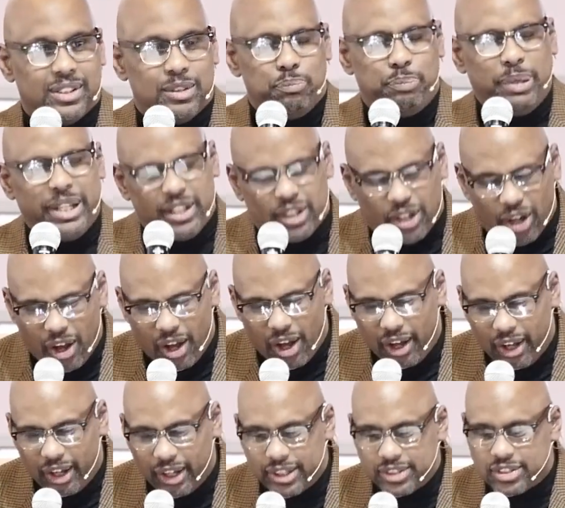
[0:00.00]

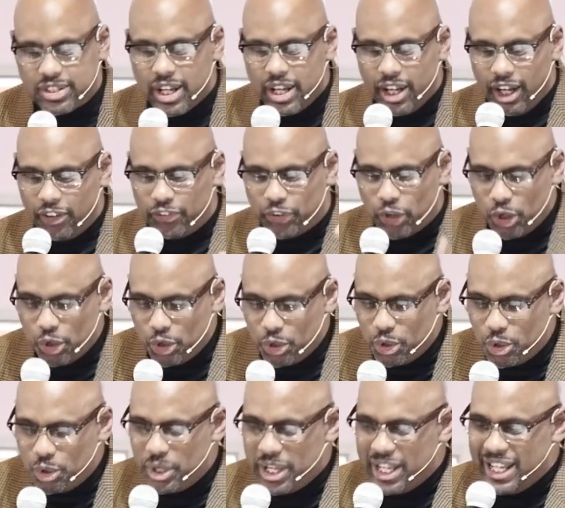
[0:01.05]
Because of
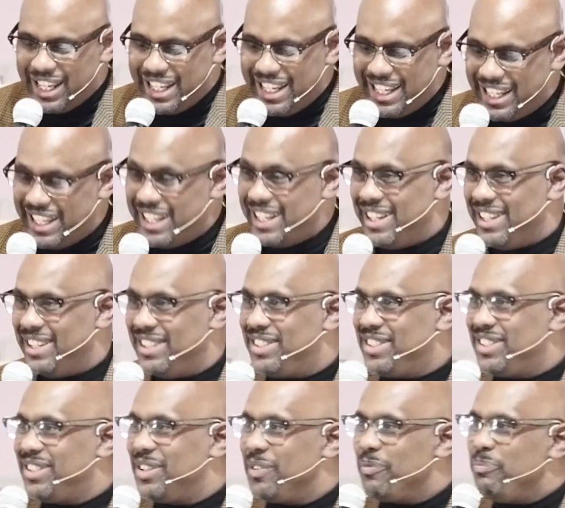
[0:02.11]
who he
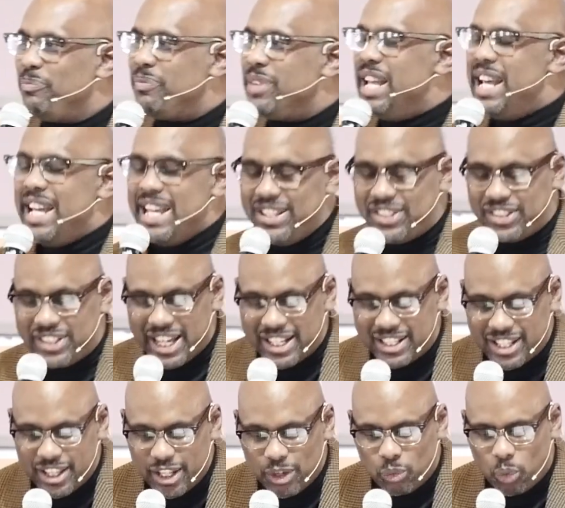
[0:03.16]
is. He said
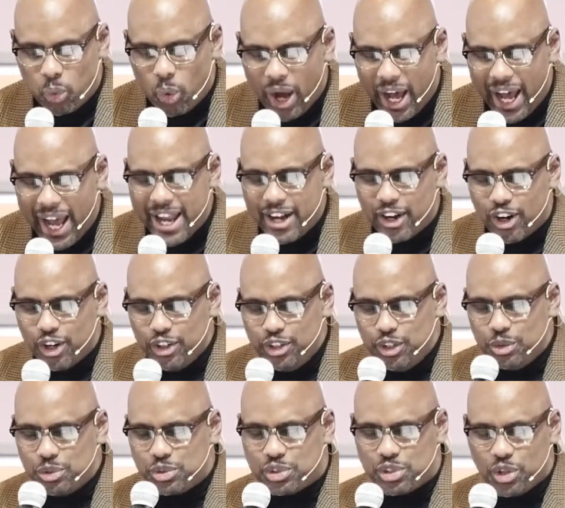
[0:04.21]
to them, why are
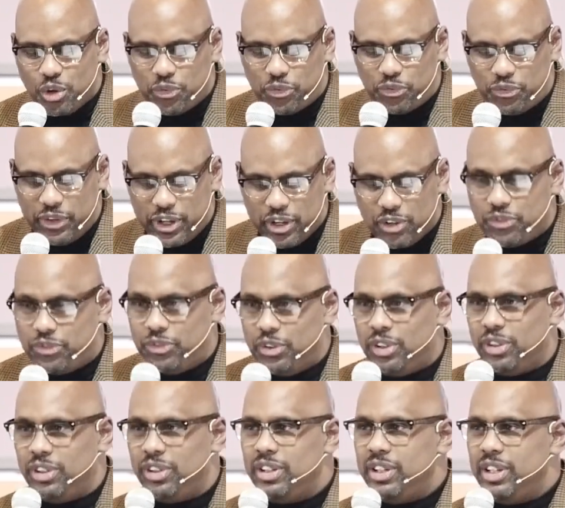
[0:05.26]
you so
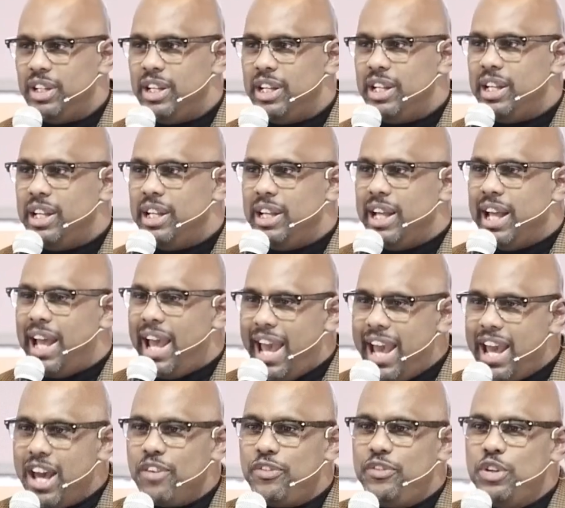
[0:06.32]
fearful?
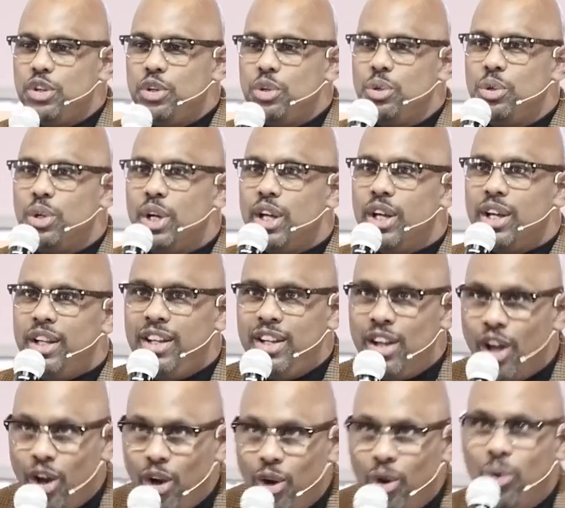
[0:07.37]
Have you
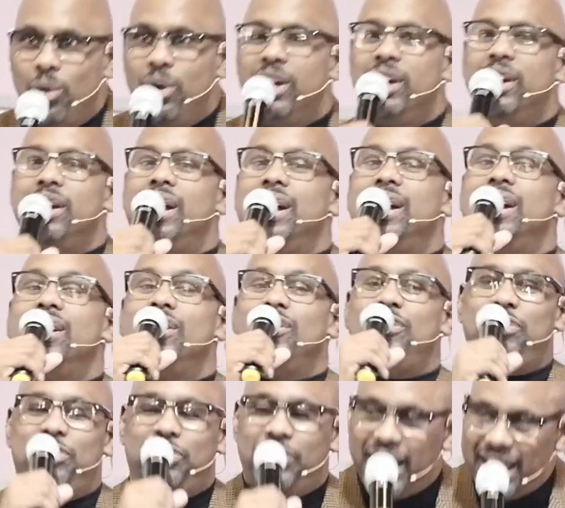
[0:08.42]
no
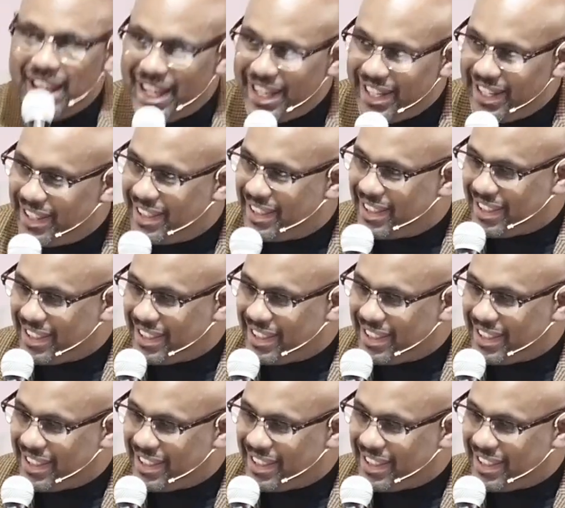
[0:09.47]
faith?